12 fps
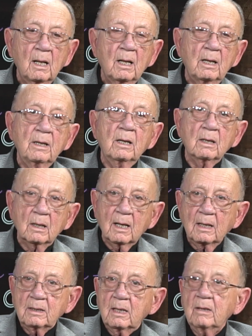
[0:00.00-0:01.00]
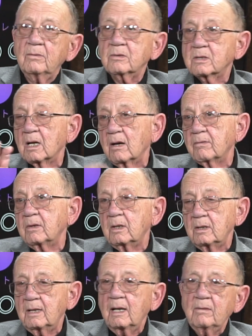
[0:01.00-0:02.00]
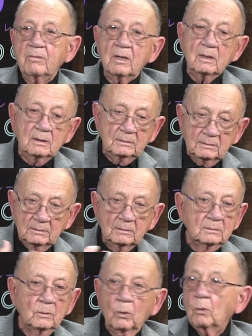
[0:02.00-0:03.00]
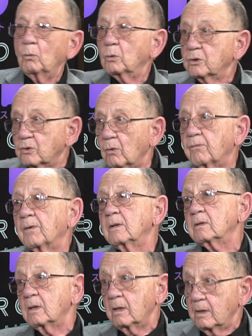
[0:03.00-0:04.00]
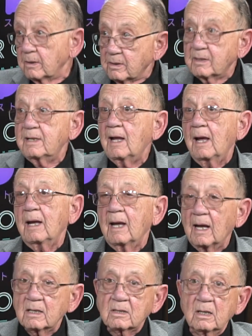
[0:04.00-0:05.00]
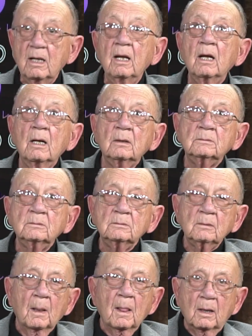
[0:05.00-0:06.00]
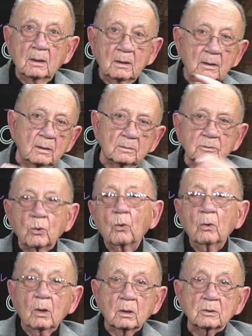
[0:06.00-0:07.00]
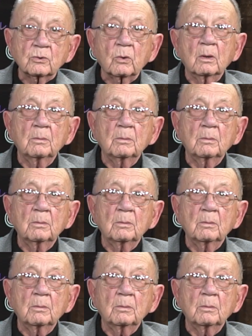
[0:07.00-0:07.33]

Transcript: And the other guy, David Savin. And David, we're still friends to this day. Actually, and it's a whole long story,